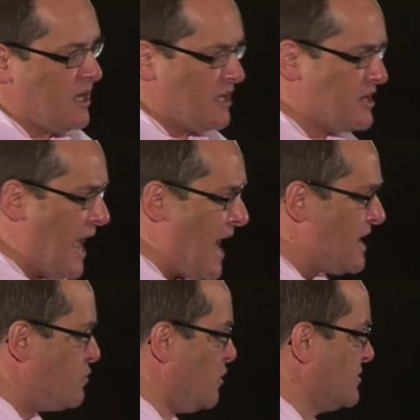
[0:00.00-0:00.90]
in
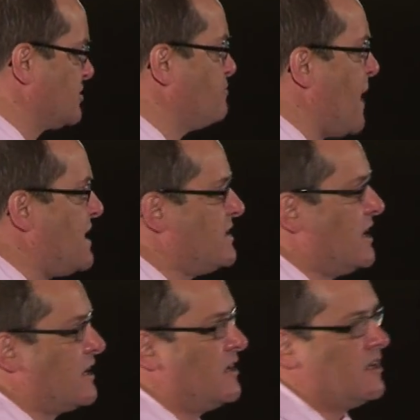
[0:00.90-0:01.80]
annual
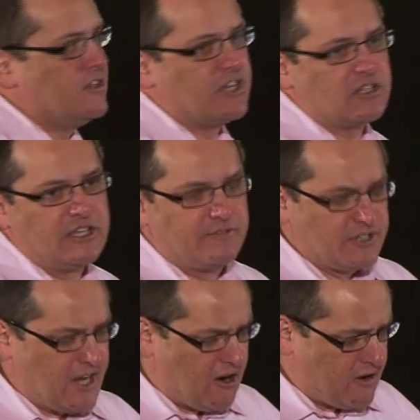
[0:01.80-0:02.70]
spending in the
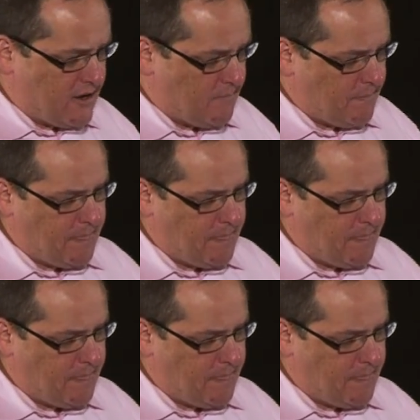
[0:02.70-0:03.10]
Cleveland area.